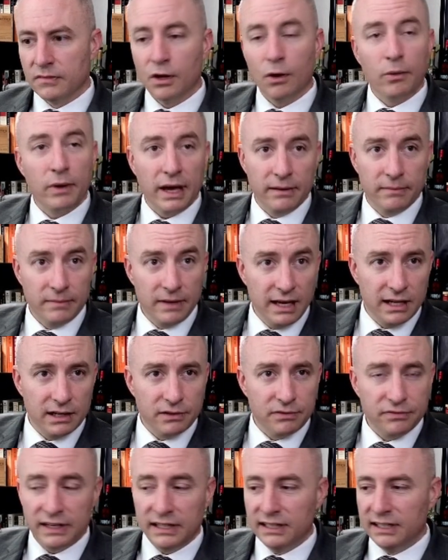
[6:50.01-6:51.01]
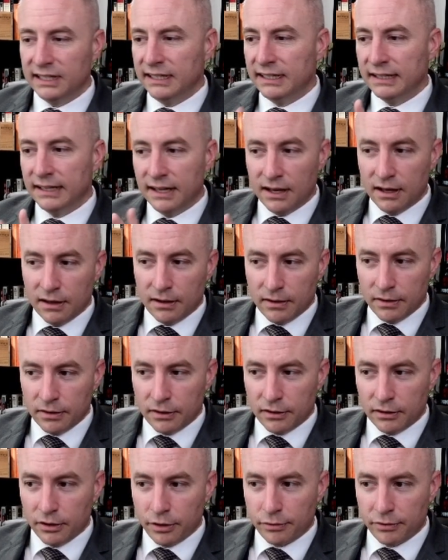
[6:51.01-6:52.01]
Okay, and finally,
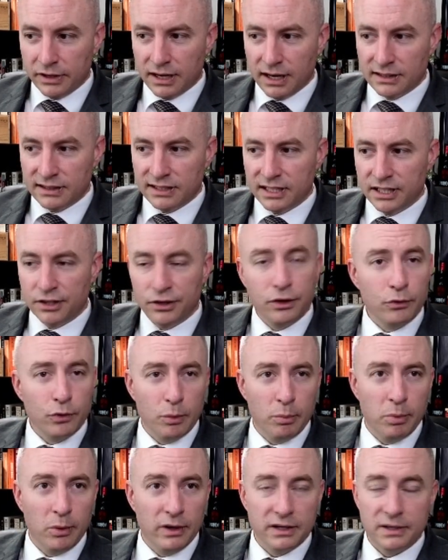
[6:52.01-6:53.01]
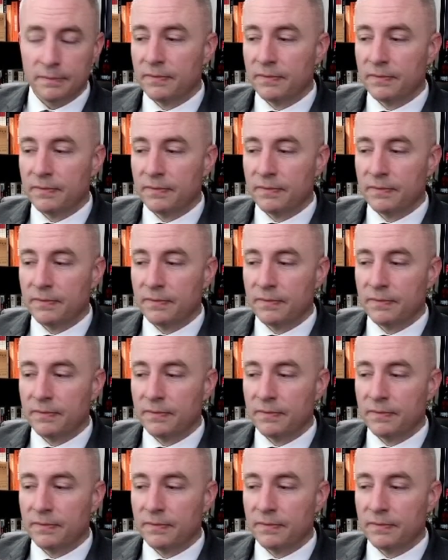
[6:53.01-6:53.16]
the little 3 dots here, report.